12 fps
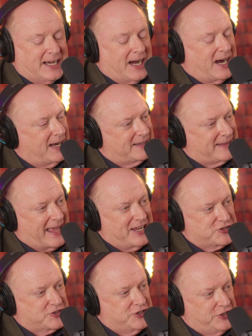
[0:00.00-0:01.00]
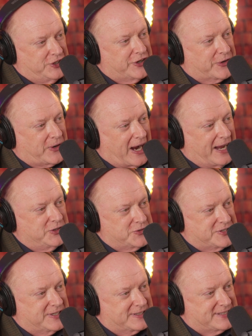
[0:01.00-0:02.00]
Last year, I
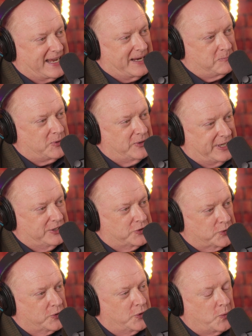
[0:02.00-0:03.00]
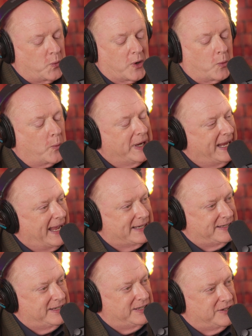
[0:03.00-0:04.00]
used an example in Crew where we had
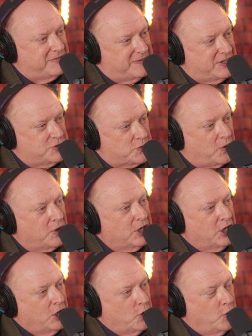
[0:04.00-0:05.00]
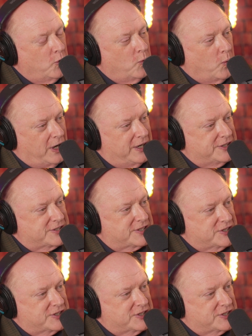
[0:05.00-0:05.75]
an individual who was